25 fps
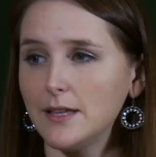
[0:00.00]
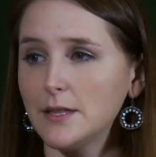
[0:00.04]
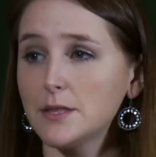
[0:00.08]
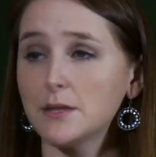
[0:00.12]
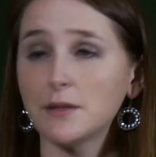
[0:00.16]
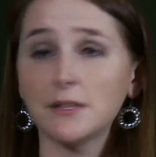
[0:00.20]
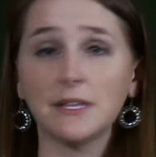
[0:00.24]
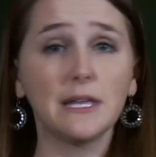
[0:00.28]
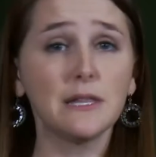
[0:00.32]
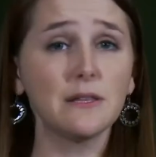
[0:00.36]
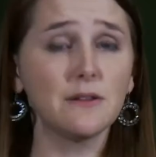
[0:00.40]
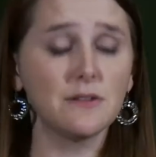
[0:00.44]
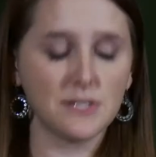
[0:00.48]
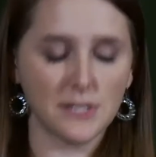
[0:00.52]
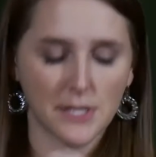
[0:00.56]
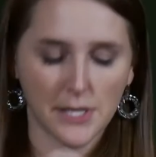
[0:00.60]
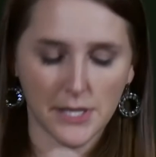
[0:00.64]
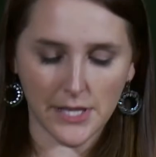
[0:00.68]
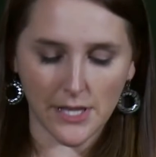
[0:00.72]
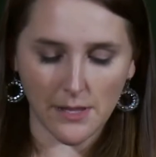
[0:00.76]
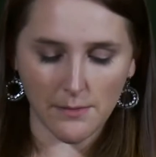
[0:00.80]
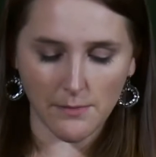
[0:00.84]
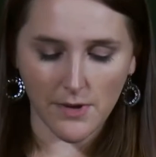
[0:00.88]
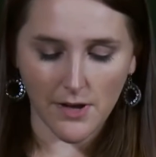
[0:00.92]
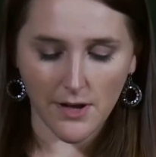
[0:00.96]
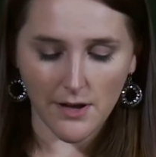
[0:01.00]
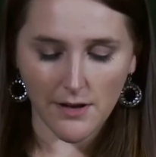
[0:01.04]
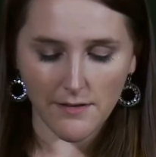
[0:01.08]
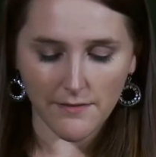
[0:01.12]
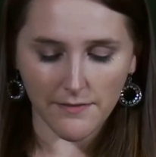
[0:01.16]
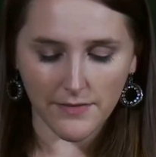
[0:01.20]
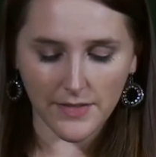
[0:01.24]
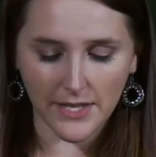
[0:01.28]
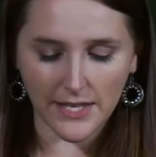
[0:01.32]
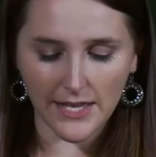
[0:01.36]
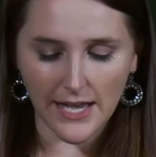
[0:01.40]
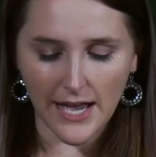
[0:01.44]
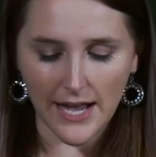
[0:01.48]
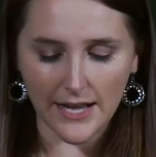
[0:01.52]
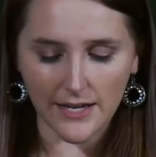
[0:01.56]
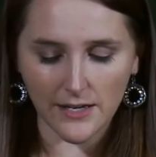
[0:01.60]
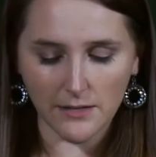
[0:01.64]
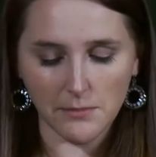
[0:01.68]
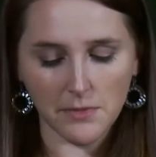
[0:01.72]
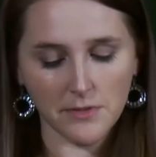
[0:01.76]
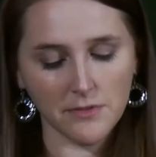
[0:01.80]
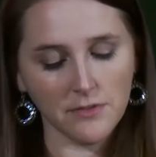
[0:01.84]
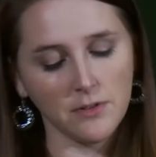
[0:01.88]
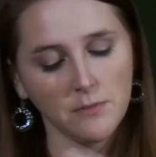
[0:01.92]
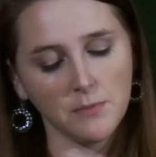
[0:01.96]
So these are just some of the
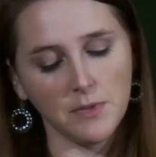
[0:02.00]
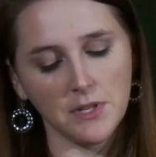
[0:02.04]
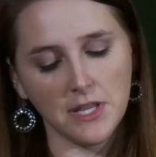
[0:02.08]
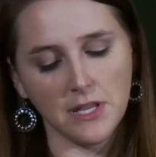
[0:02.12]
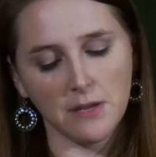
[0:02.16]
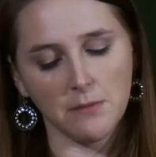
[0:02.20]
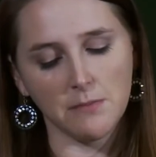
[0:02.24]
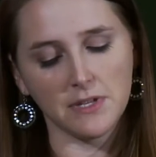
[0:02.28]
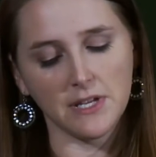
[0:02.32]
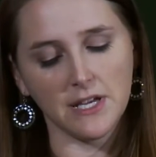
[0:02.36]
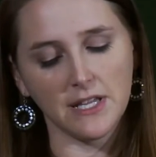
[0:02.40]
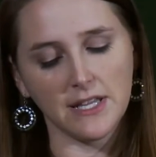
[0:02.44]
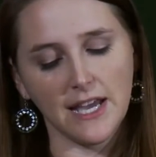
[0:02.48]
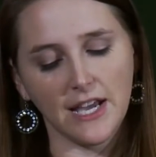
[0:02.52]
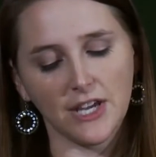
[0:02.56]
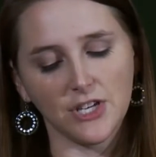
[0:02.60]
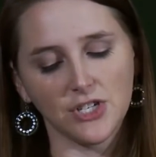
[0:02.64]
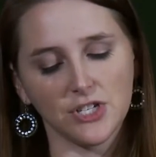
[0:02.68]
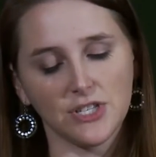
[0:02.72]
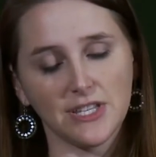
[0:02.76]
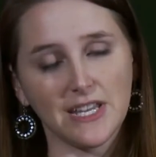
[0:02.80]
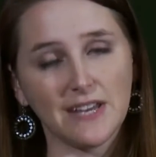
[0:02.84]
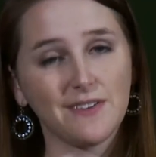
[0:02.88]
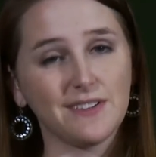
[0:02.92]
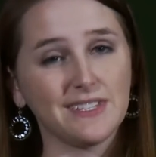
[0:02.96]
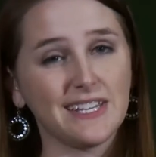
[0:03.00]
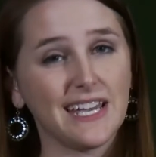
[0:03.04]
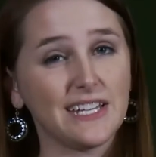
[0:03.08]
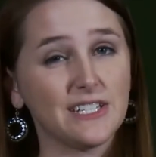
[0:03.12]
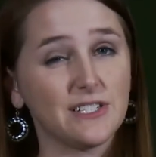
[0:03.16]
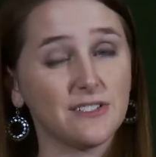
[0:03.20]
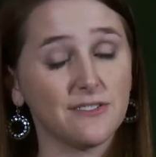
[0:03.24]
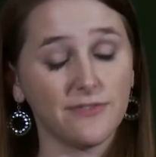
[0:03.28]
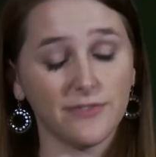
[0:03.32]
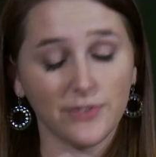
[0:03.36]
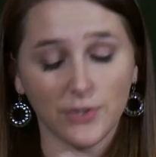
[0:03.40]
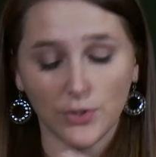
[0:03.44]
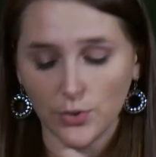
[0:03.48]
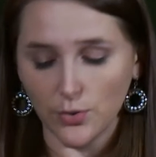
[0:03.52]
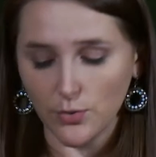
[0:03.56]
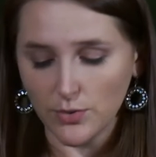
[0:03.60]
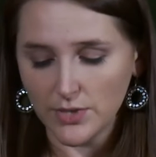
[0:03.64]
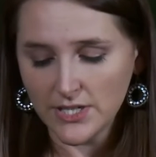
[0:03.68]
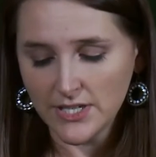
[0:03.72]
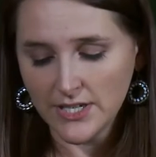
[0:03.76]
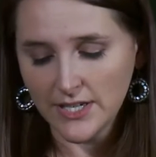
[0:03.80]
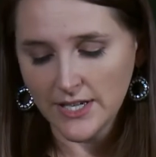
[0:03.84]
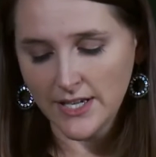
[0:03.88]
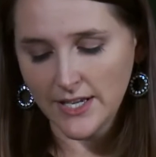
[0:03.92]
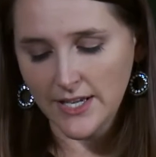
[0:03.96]
items from the museum's collection that relate to
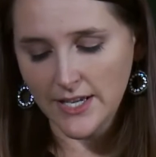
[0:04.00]
food.